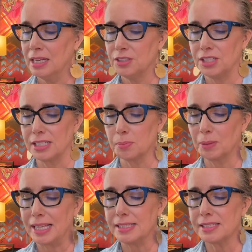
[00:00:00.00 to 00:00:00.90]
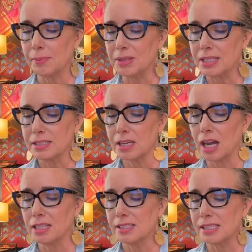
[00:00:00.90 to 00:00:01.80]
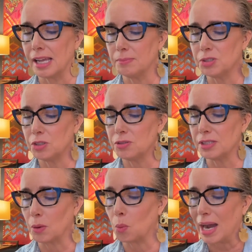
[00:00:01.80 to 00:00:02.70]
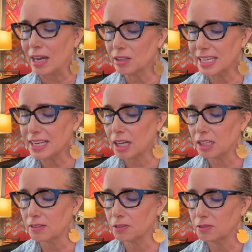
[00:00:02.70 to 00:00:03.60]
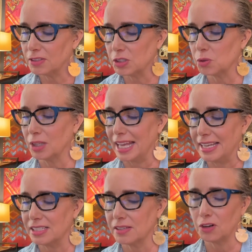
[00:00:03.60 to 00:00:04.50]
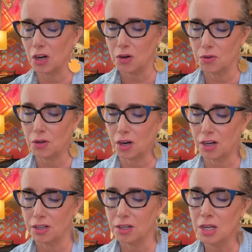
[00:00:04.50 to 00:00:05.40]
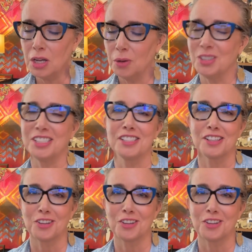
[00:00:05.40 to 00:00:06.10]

She explains some of these concepts using wildly colorful visual aids of her own art, which is the